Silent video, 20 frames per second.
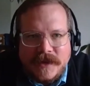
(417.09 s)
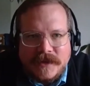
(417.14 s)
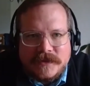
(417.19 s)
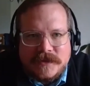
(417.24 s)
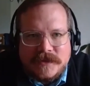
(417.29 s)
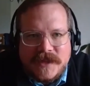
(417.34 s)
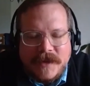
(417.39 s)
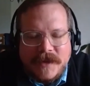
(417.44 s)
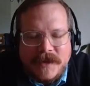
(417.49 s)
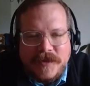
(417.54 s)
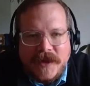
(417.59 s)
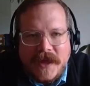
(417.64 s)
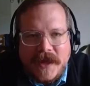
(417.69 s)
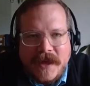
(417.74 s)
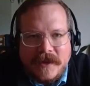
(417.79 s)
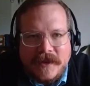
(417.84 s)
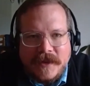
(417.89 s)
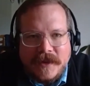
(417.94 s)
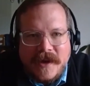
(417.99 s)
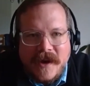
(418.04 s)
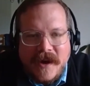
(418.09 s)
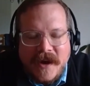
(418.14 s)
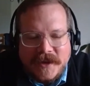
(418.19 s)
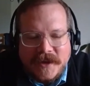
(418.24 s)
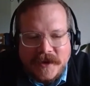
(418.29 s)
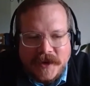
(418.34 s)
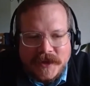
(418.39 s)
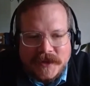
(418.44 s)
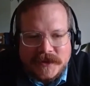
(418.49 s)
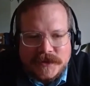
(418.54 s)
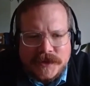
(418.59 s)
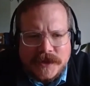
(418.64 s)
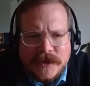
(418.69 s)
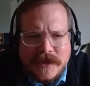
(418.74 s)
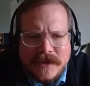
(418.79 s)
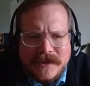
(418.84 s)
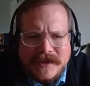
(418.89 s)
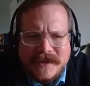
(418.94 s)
a step ahead of the con artists.